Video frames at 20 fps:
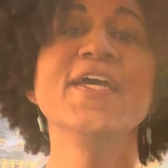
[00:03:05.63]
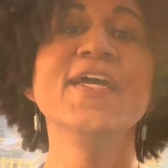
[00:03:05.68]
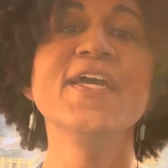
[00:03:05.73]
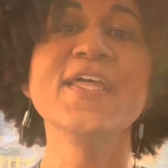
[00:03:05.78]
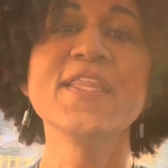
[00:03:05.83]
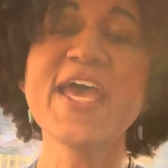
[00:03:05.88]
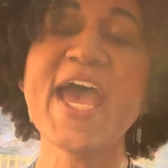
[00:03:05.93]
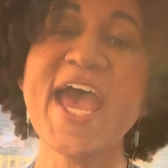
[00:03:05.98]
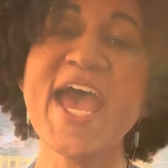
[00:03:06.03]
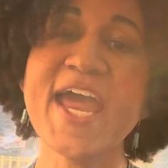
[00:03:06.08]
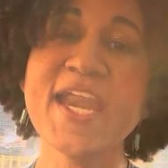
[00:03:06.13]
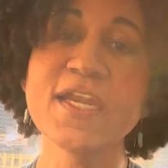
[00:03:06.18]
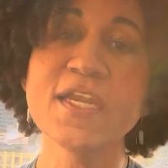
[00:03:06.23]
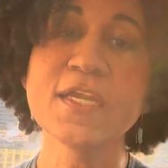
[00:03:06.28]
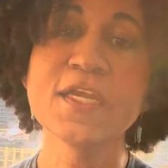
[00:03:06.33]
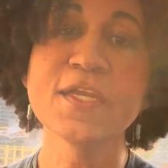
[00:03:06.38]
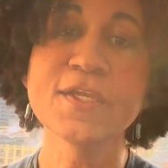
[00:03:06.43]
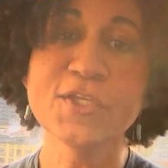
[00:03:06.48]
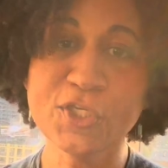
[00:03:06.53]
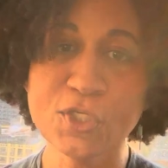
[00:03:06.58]

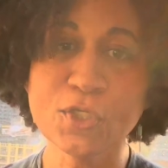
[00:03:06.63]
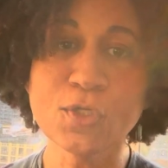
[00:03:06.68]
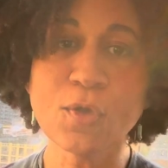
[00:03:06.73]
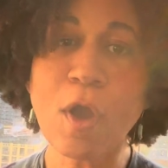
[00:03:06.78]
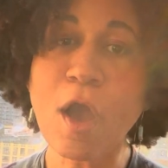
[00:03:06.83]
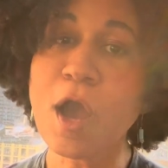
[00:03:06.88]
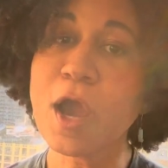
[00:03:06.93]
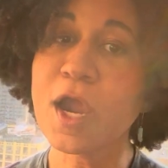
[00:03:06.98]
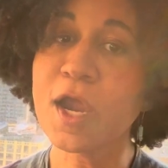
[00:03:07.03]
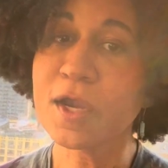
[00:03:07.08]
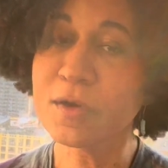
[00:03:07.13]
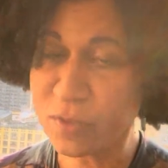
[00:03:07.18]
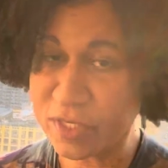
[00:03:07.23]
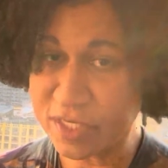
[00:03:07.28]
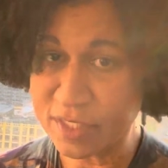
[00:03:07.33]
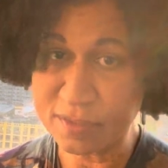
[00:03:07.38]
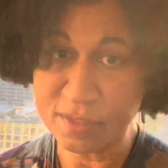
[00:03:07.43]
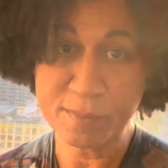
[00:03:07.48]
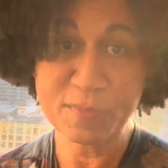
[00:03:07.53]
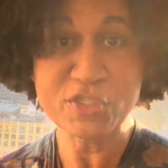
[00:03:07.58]
Then you are
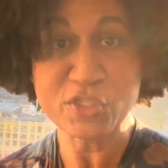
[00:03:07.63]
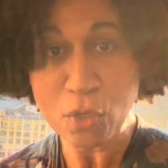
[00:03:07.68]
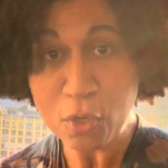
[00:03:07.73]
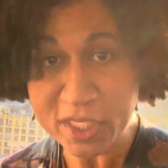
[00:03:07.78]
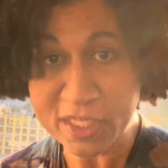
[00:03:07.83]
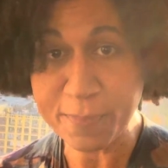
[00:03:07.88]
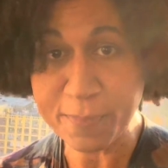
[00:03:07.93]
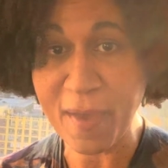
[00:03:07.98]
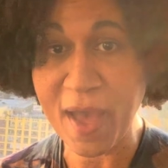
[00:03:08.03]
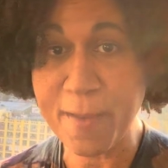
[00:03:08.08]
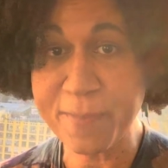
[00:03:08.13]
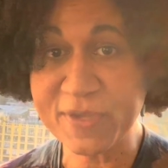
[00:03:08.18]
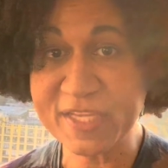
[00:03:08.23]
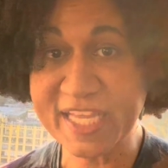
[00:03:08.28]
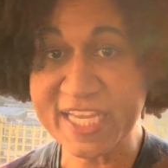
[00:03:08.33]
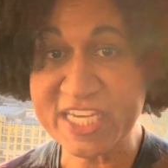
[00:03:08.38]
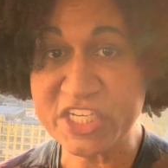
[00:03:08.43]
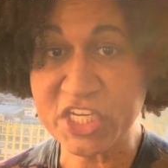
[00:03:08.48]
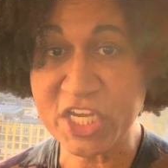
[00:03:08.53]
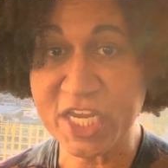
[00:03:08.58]
what the majority of the
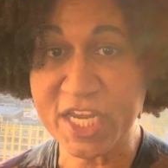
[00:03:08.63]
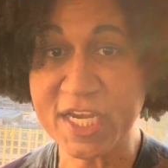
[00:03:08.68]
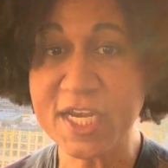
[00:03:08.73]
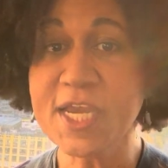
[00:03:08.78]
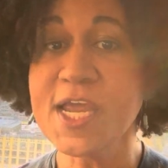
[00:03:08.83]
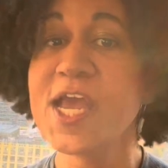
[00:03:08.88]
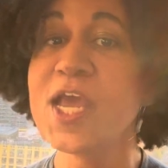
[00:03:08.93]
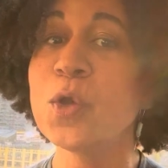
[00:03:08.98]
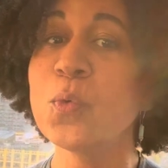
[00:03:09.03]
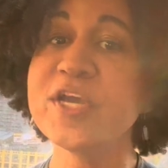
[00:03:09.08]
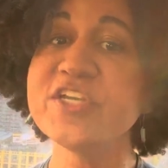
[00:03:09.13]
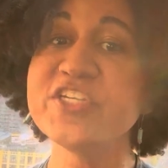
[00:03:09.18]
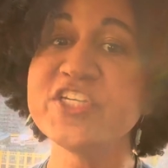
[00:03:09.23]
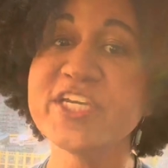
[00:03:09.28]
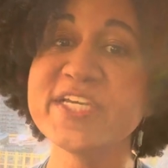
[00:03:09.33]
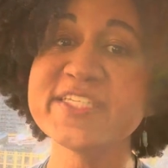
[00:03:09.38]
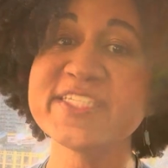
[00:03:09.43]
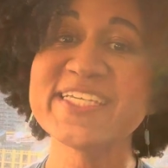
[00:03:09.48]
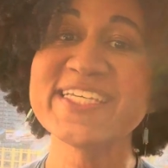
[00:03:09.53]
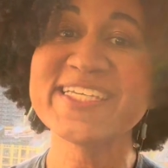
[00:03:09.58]
population, which
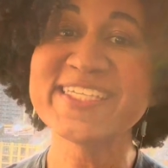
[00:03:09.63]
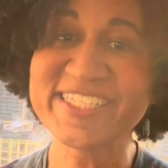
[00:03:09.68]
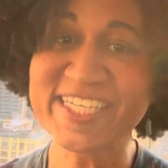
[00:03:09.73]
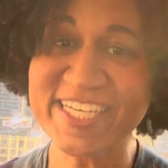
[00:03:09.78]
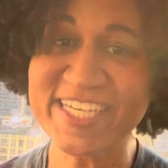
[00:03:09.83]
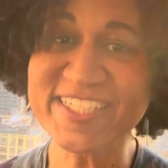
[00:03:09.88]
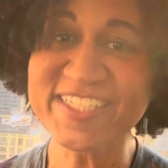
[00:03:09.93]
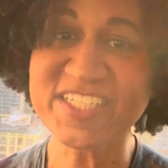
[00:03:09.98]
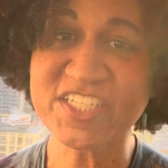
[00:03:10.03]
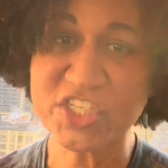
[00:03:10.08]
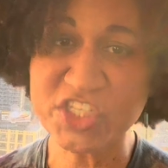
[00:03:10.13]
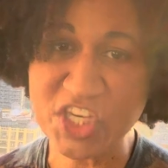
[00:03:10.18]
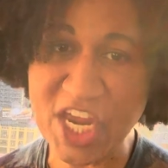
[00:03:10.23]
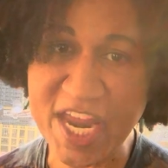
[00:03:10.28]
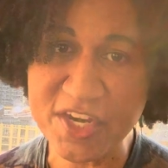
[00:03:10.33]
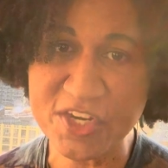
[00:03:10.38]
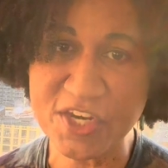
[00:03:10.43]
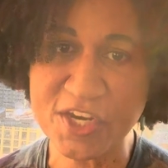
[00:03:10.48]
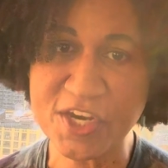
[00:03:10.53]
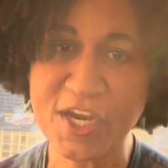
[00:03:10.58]
is
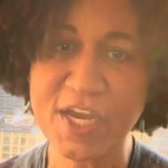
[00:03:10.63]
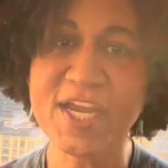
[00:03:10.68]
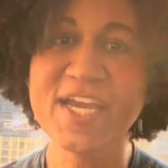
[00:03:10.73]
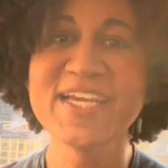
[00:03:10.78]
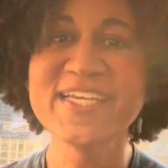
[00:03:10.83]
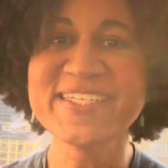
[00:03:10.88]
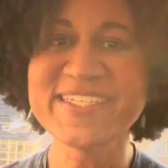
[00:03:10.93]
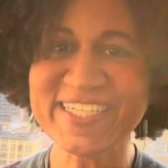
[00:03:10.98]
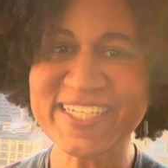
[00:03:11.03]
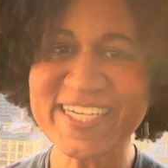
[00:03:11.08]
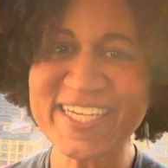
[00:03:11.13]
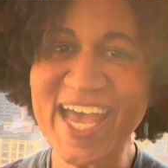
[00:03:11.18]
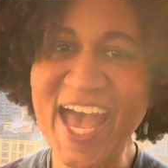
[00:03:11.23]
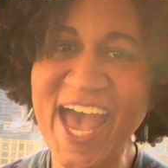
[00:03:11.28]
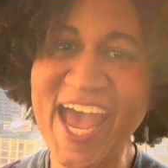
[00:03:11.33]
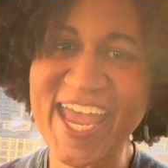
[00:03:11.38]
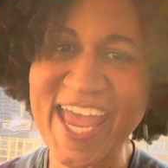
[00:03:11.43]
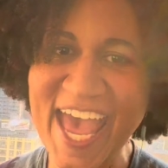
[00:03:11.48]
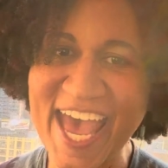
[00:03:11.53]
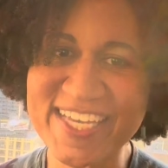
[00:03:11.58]
cisgender,
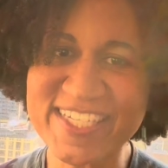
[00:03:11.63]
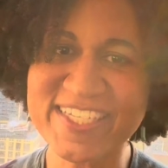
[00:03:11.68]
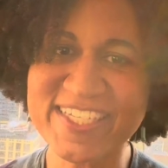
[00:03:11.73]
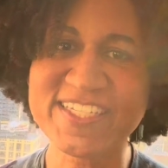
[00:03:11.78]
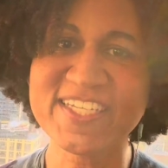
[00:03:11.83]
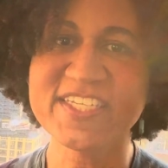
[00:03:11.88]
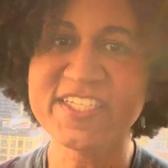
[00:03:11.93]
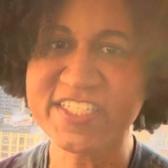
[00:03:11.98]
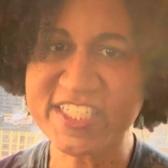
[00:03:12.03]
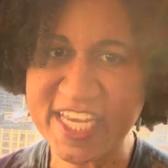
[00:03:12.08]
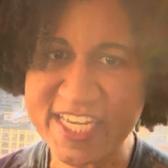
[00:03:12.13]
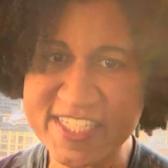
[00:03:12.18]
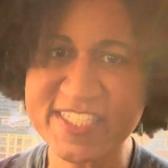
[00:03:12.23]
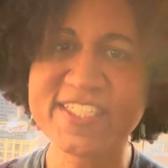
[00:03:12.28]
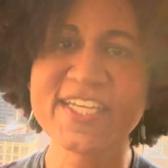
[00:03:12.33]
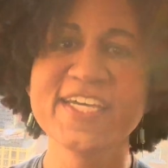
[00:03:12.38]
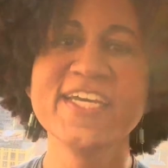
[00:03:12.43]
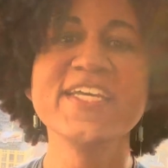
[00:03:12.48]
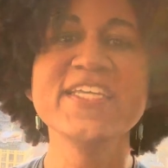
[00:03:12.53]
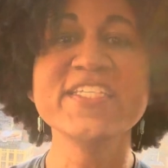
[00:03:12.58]
C-I-S,
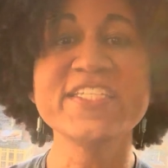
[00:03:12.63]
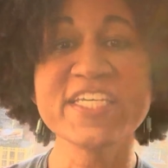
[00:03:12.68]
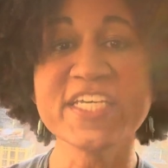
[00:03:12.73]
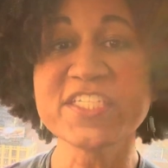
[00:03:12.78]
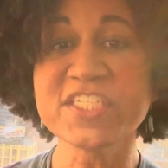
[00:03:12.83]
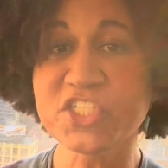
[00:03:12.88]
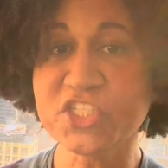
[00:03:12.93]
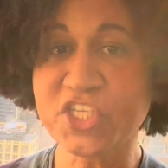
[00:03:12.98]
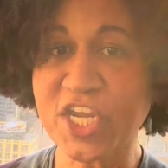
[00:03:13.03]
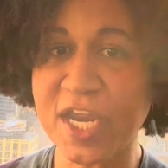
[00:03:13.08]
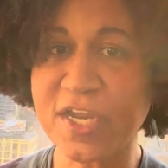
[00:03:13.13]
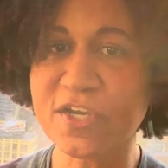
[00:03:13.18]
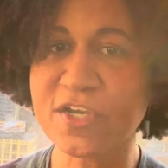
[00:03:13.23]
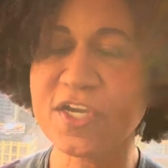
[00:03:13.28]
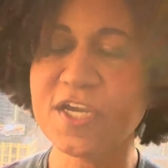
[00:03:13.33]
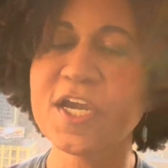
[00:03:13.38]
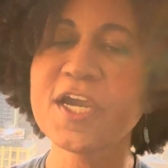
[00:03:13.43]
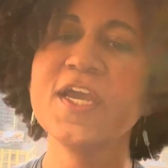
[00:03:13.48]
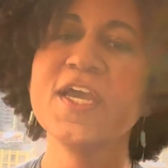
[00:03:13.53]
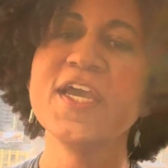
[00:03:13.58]

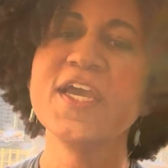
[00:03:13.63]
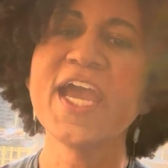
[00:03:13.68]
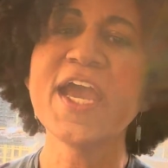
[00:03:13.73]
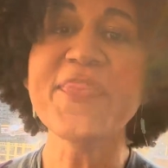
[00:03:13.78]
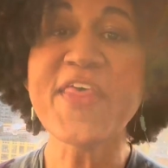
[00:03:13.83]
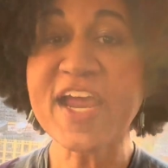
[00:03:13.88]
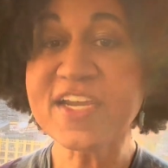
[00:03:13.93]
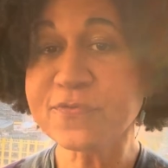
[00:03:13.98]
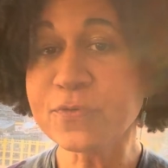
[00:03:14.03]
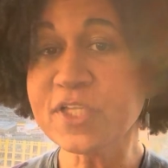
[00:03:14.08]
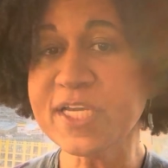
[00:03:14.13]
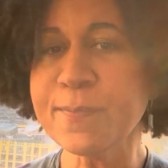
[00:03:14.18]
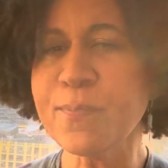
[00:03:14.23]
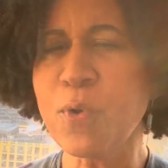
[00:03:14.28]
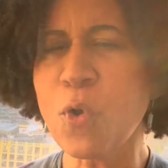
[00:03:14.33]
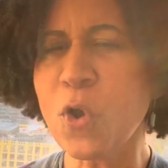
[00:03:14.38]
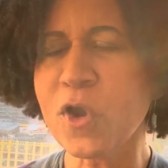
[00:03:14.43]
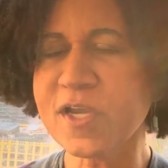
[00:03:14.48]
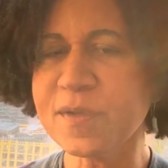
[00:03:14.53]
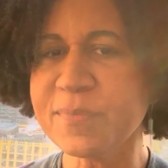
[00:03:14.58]
cisgender. And that's really
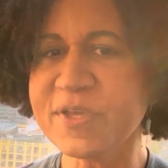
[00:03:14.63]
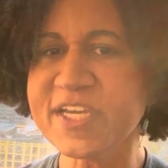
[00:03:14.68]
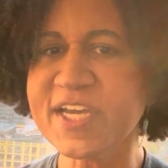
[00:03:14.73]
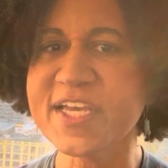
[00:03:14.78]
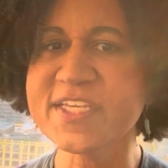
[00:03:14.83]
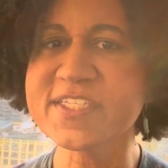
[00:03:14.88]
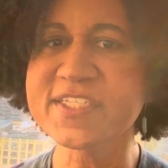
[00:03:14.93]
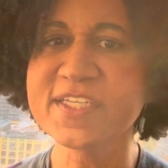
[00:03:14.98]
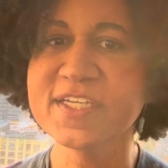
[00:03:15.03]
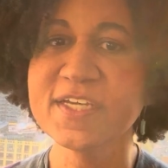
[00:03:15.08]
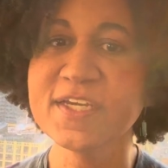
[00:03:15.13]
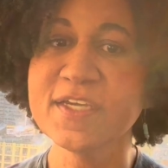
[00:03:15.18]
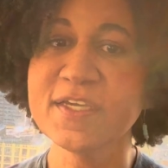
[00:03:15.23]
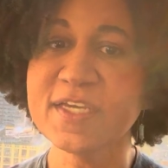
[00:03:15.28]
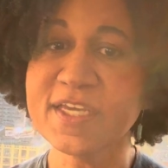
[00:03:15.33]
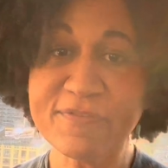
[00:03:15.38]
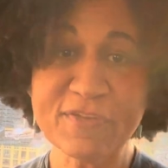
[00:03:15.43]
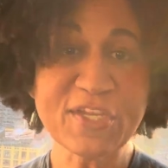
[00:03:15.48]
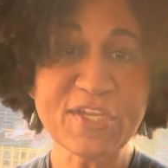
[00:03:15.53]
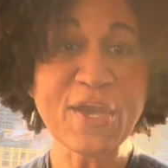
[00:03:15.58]
important because
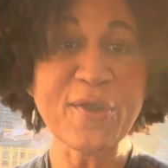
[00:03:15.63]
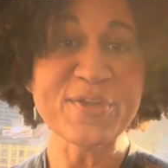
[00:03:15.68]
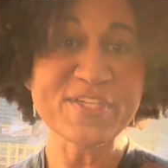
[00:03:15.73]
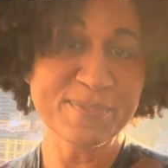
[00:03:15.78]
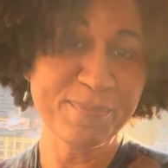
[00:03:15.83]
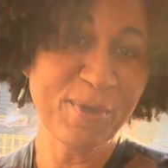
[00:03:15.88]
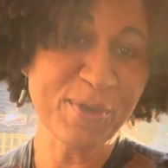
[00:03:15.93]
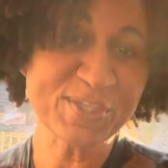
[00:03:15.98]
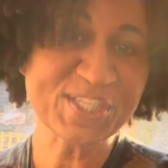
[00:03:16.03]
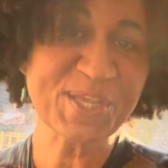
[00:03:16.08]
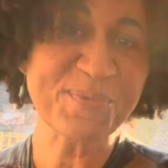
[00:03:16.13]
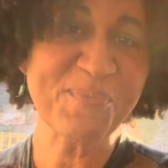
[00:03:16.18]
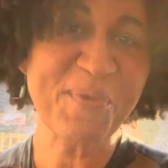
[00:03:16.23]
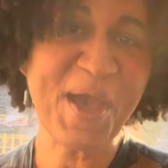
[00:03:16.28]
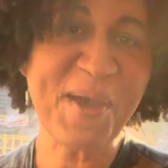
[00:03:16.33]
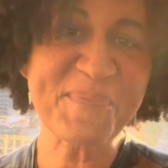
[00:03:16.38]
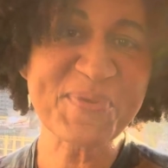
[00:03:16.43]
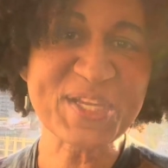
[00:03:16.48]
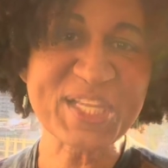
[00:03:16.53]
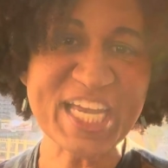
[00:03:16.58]
even though it's most of the
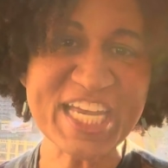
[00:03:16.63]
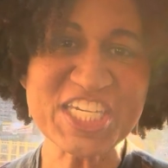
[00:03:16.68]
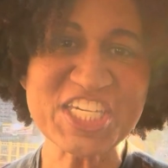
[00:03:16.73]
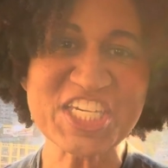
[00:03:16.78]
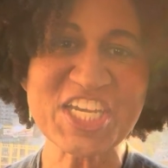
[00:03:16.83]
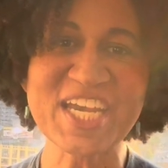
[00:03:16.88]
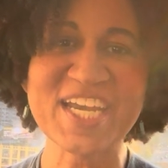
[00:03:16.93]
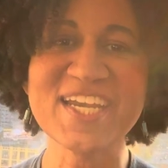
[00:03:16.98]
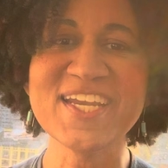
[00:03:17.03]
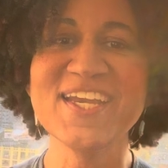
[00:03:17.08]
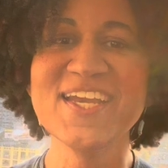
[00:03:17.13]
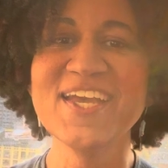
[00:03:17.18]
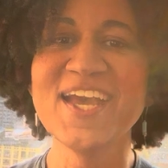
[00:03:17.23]
population,